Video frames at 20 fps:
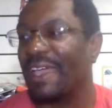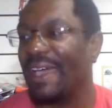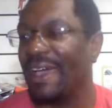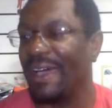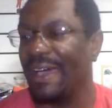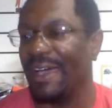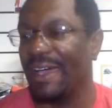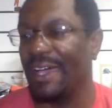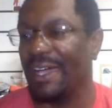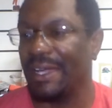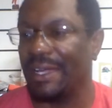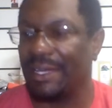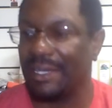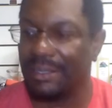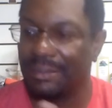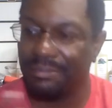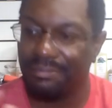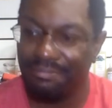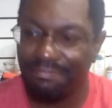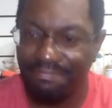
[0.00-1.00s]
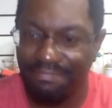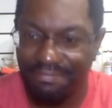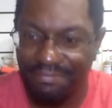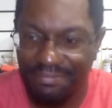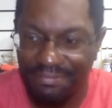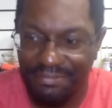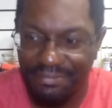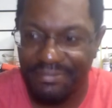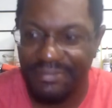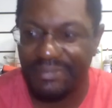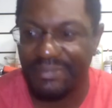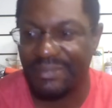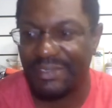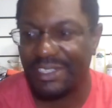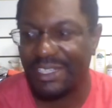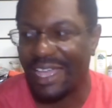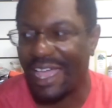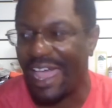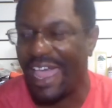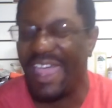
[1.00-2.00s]
I
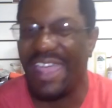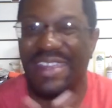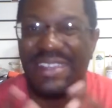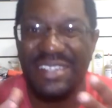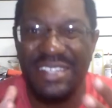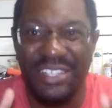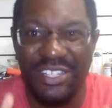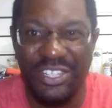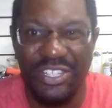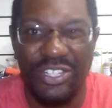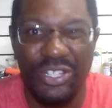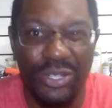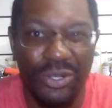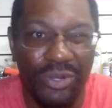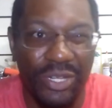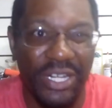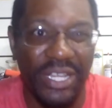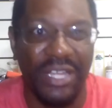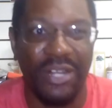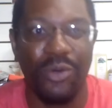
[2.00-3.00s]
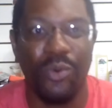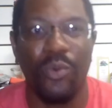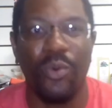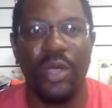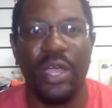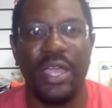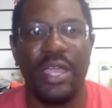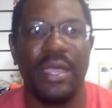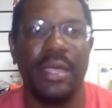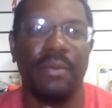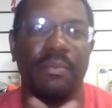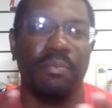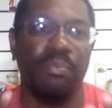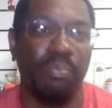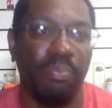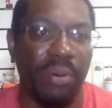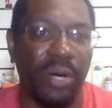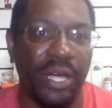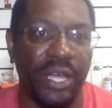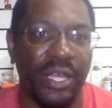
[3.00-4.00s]
hate to do it in a way,
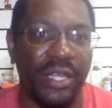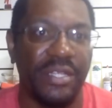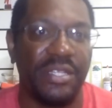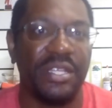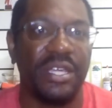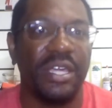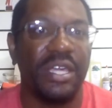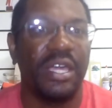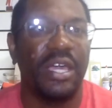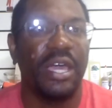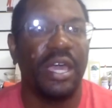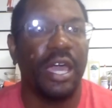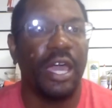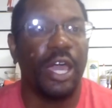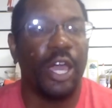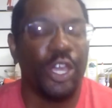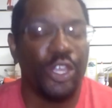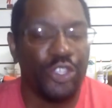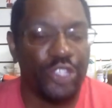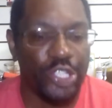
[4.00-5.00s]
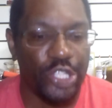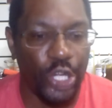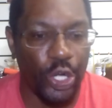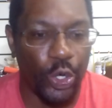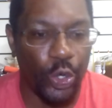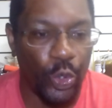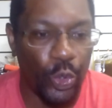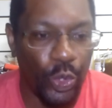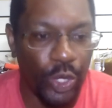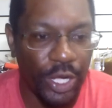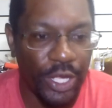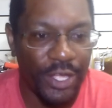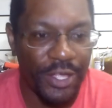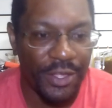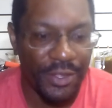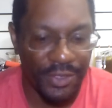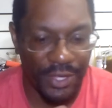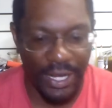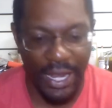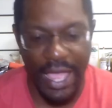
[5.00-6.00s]
but so
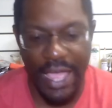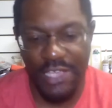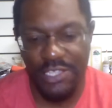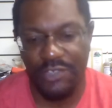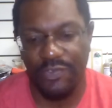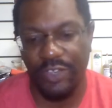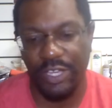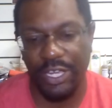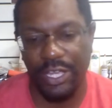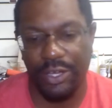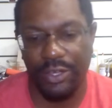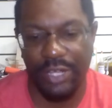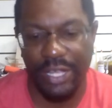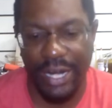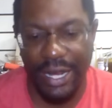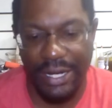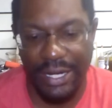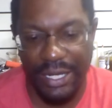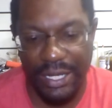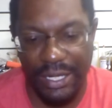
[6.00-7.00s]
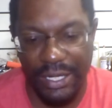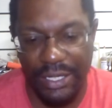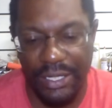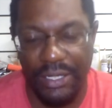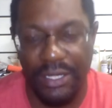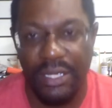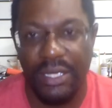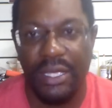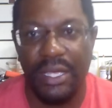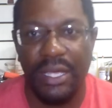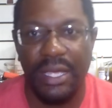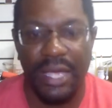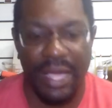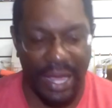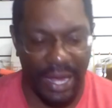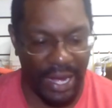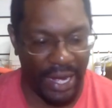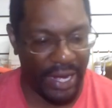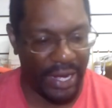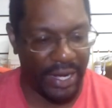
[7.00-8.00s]
the last video that I did,
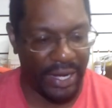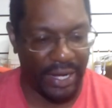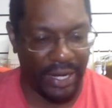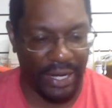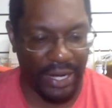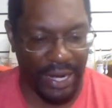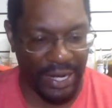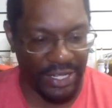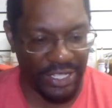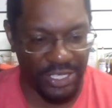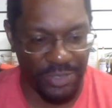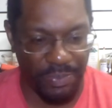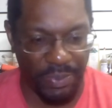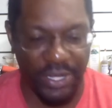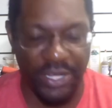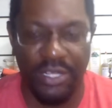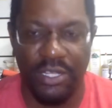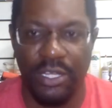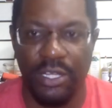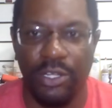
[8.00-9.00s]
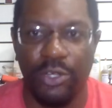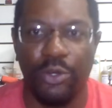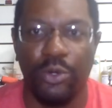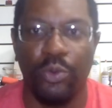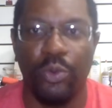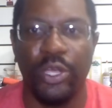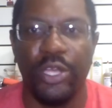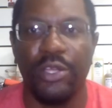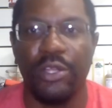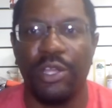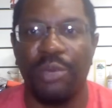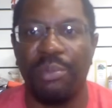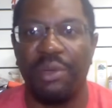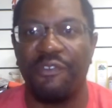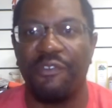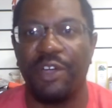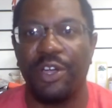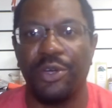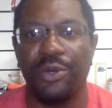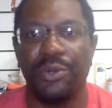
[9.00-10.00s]
I spun the little wheel on my
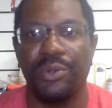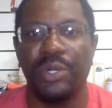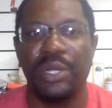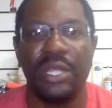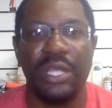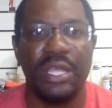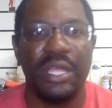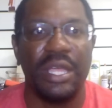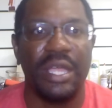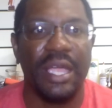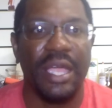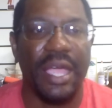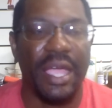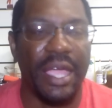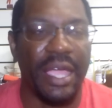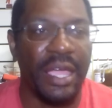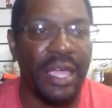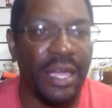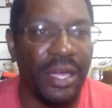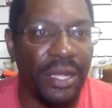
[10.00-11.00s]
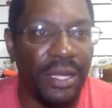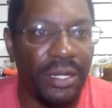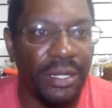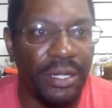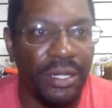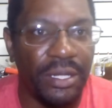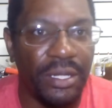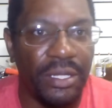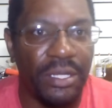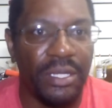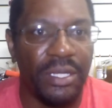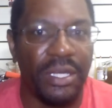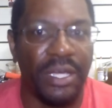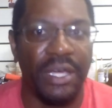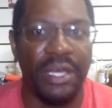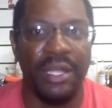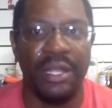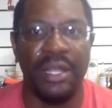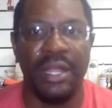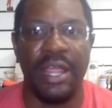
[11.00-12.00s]
phone and
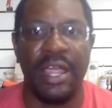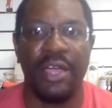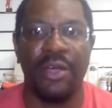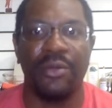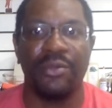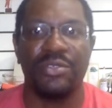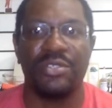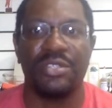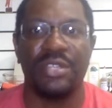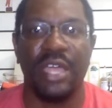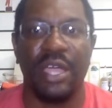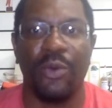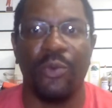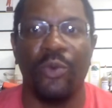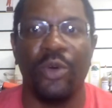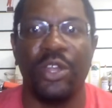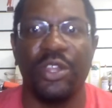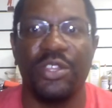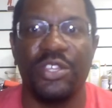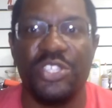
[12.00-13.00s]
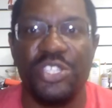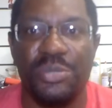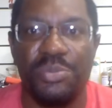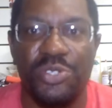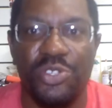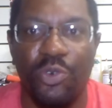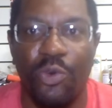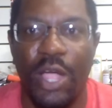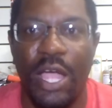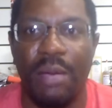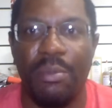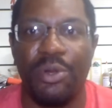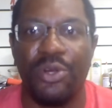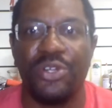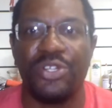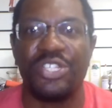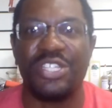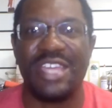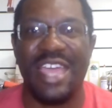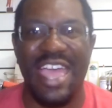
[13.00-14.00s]
announced that one of the
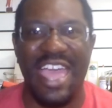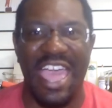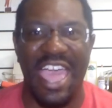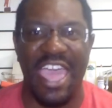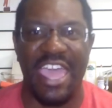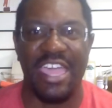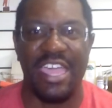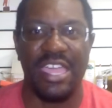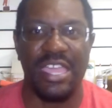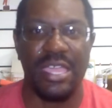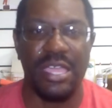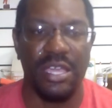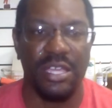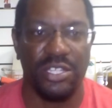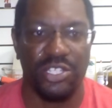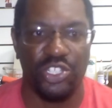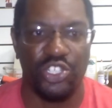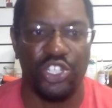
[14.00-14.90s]
subscribers, A.